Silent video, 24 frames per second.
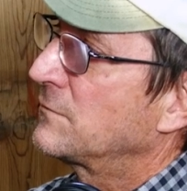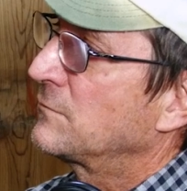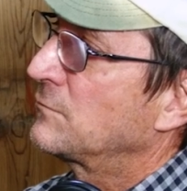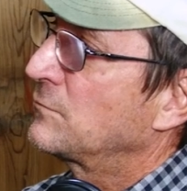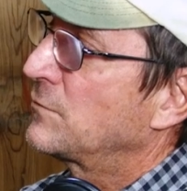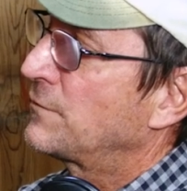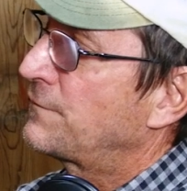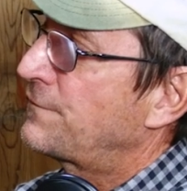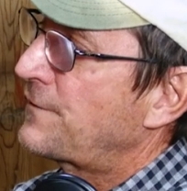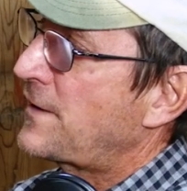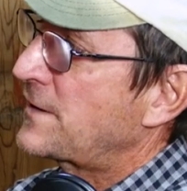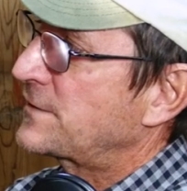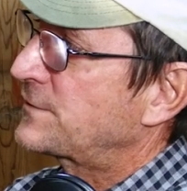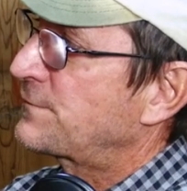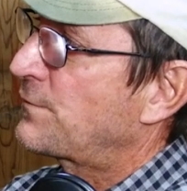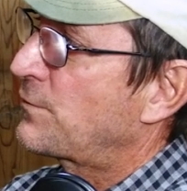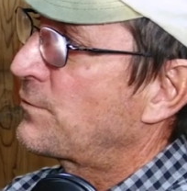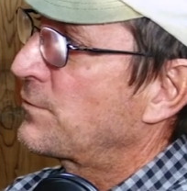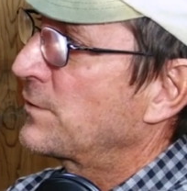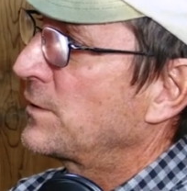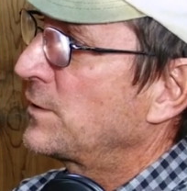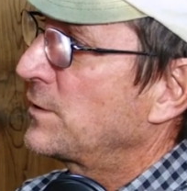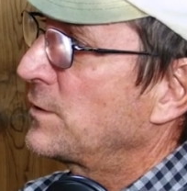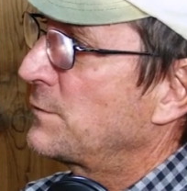we'll fast
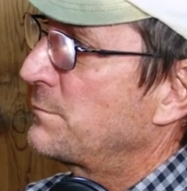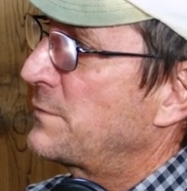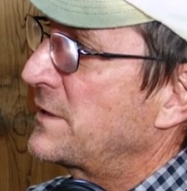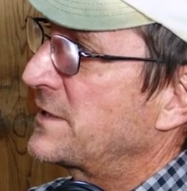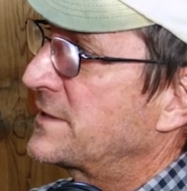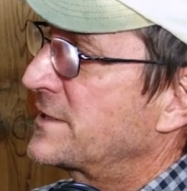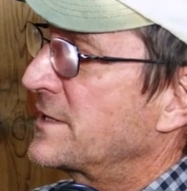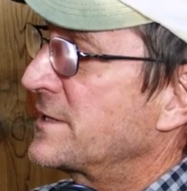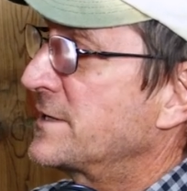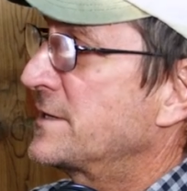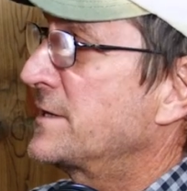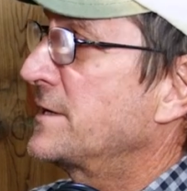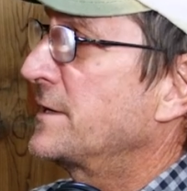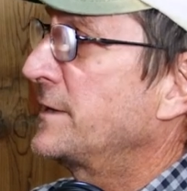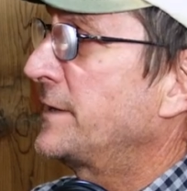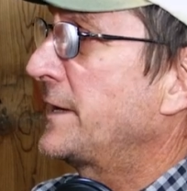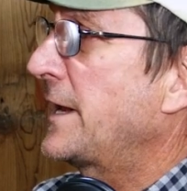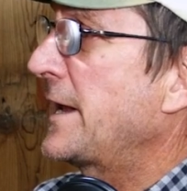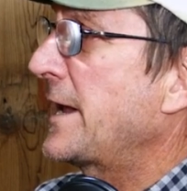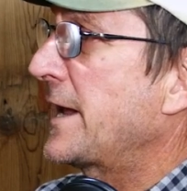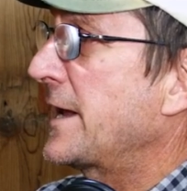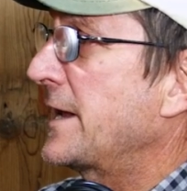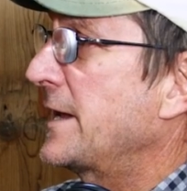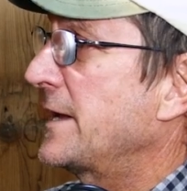forward a little bit to
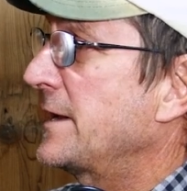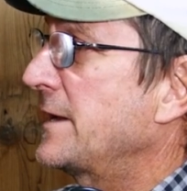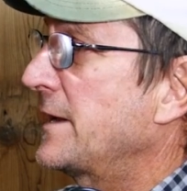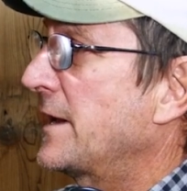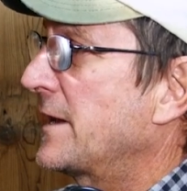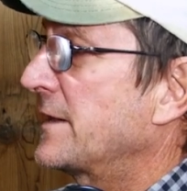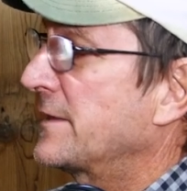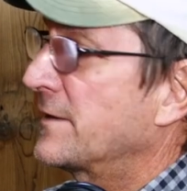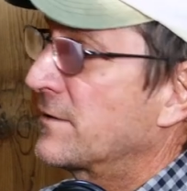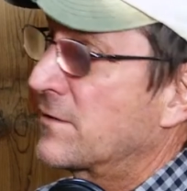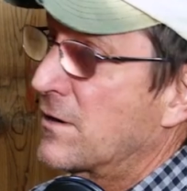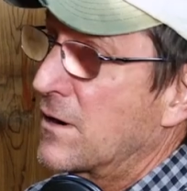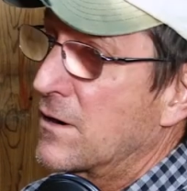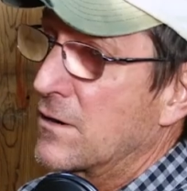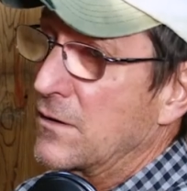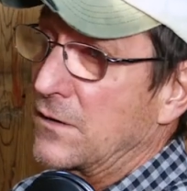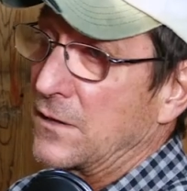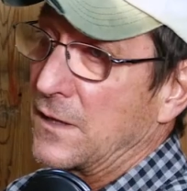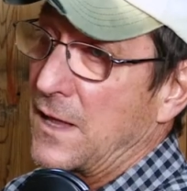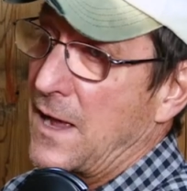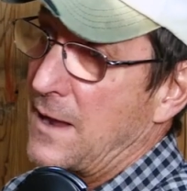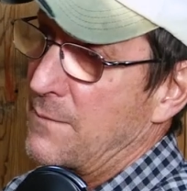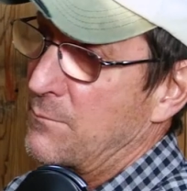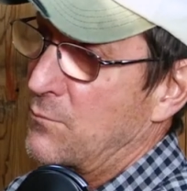today, and yeah. there are a
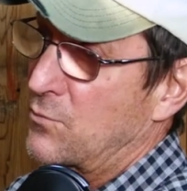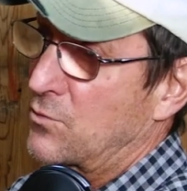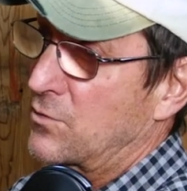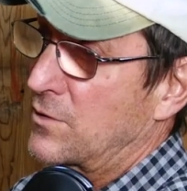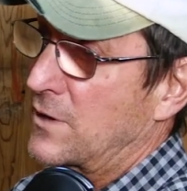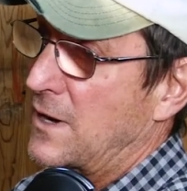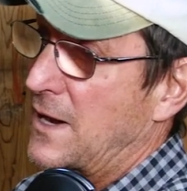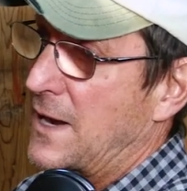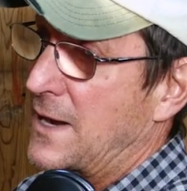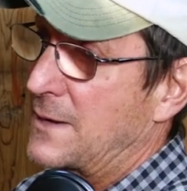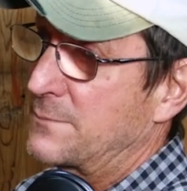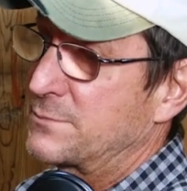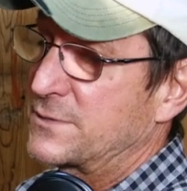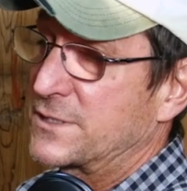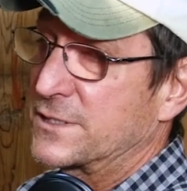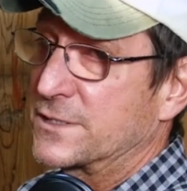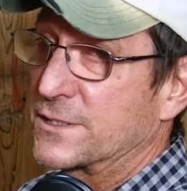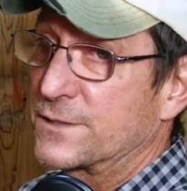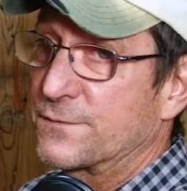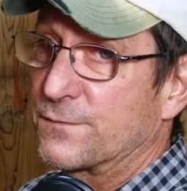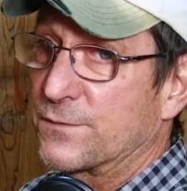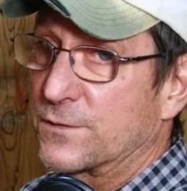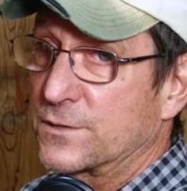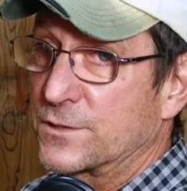lot more
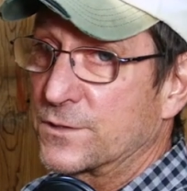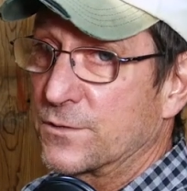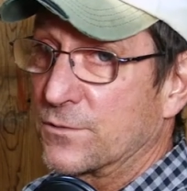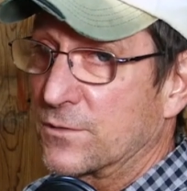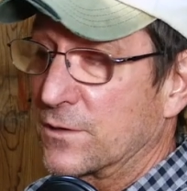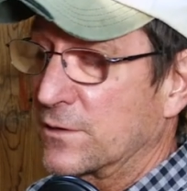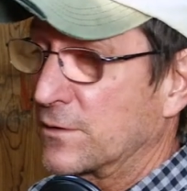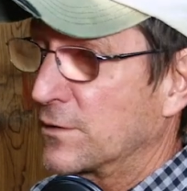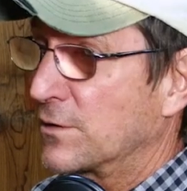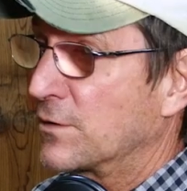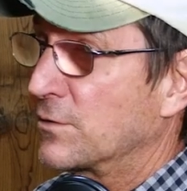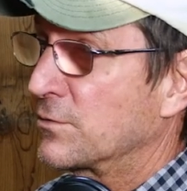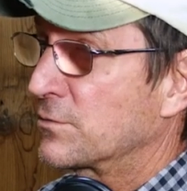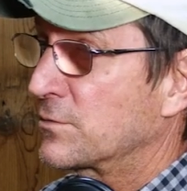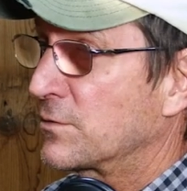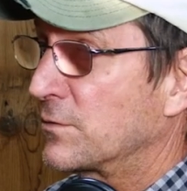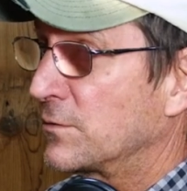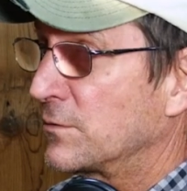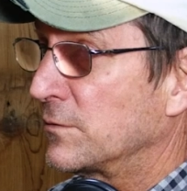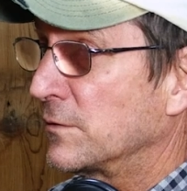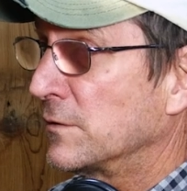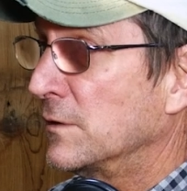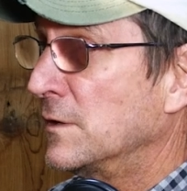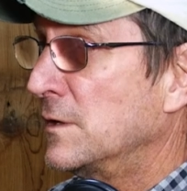options for sort of
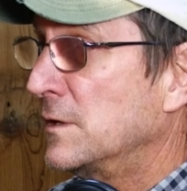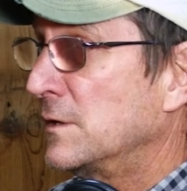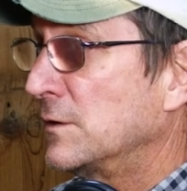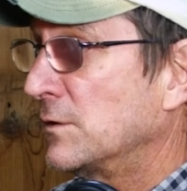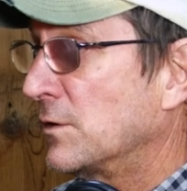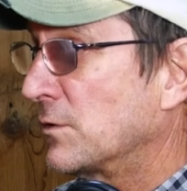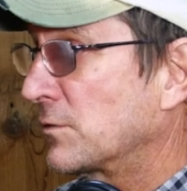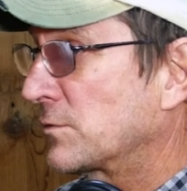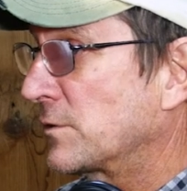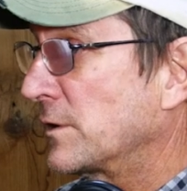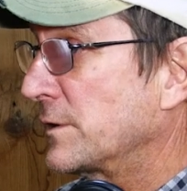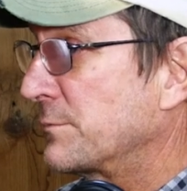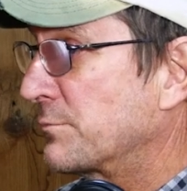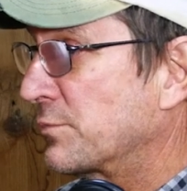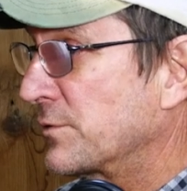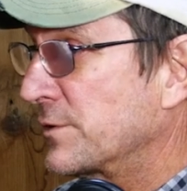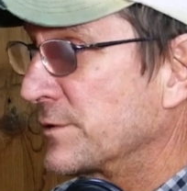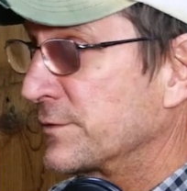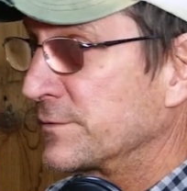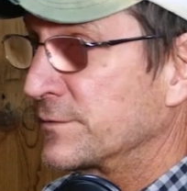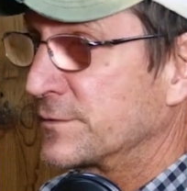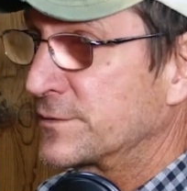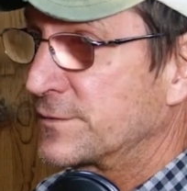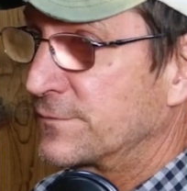local, yeah. locally
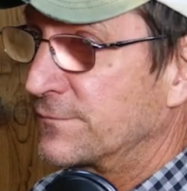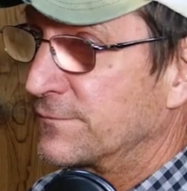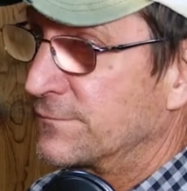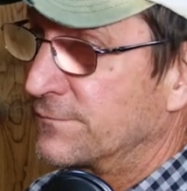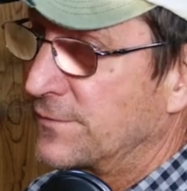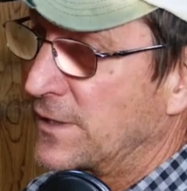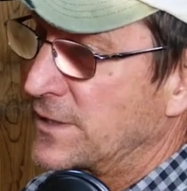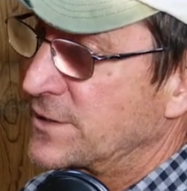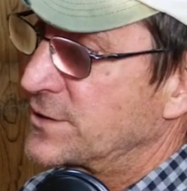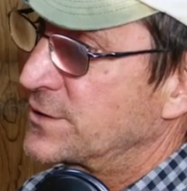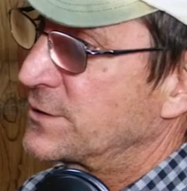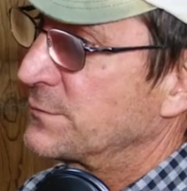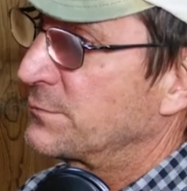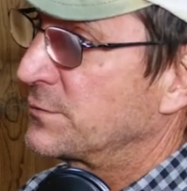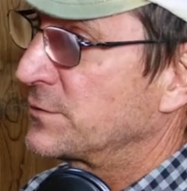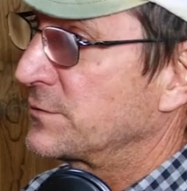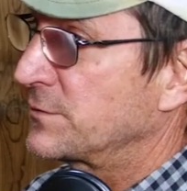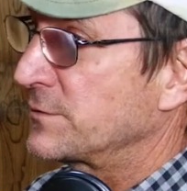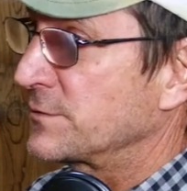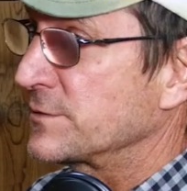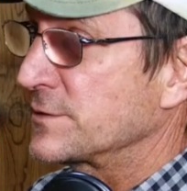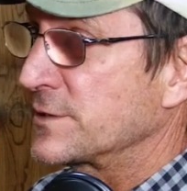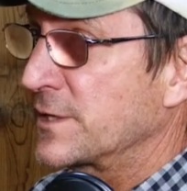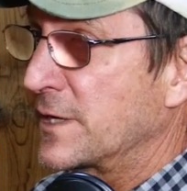produced
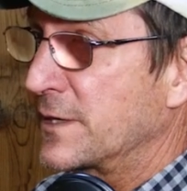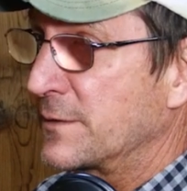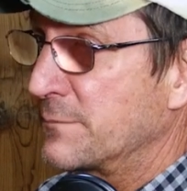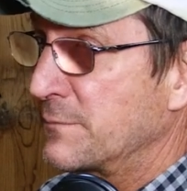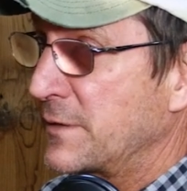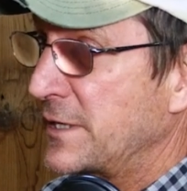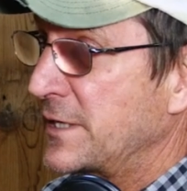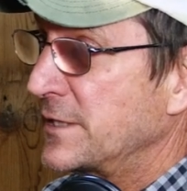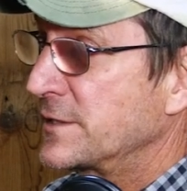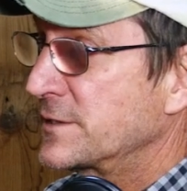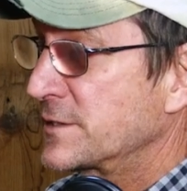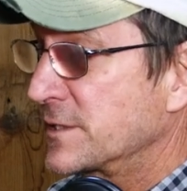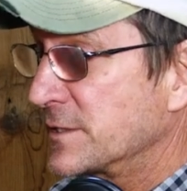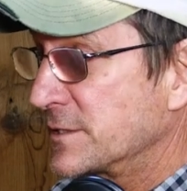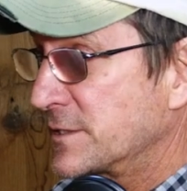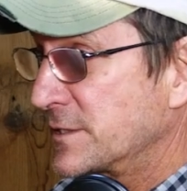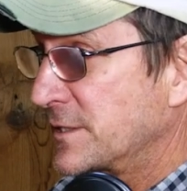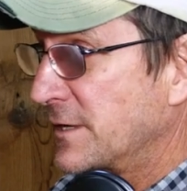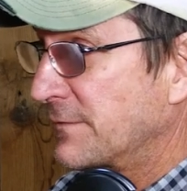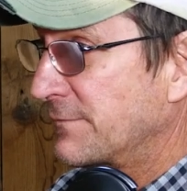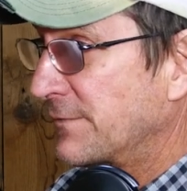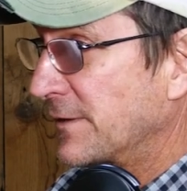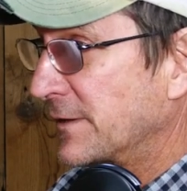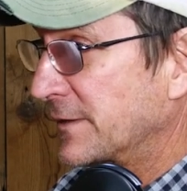vegetables and meats and
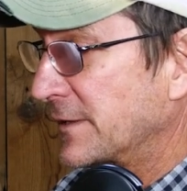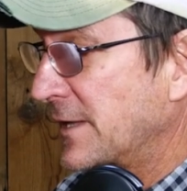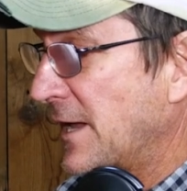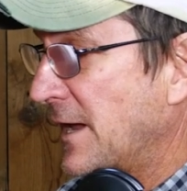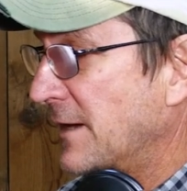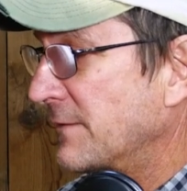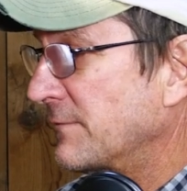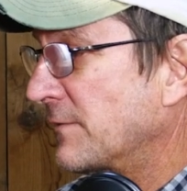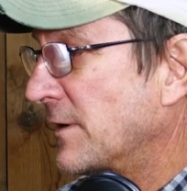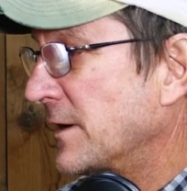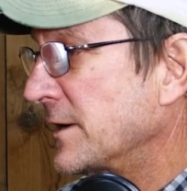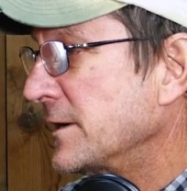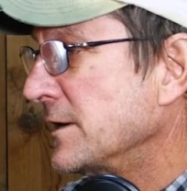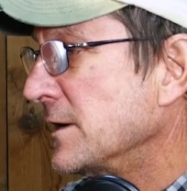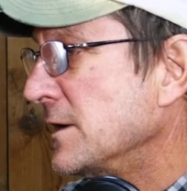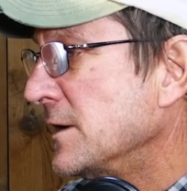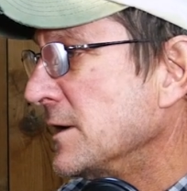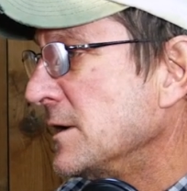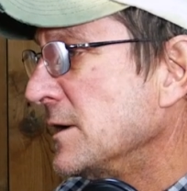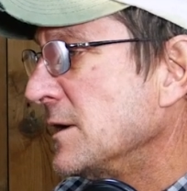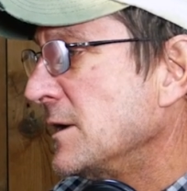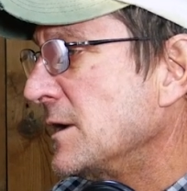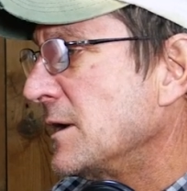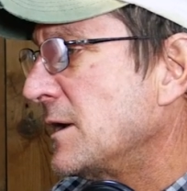stuff like that, right?
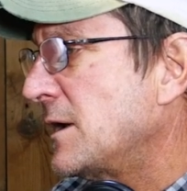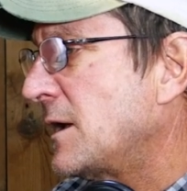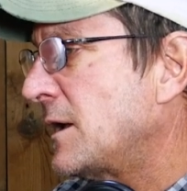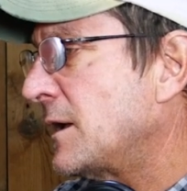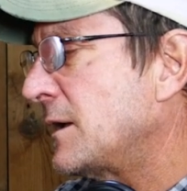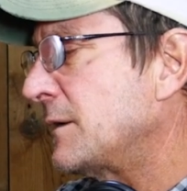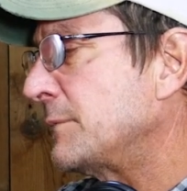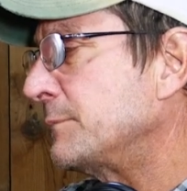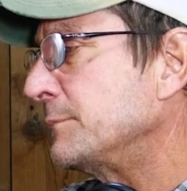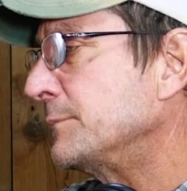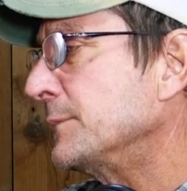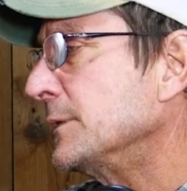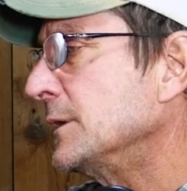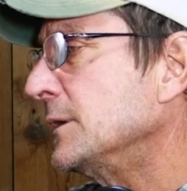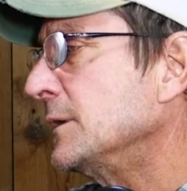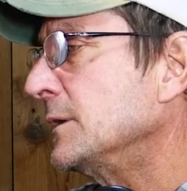Um,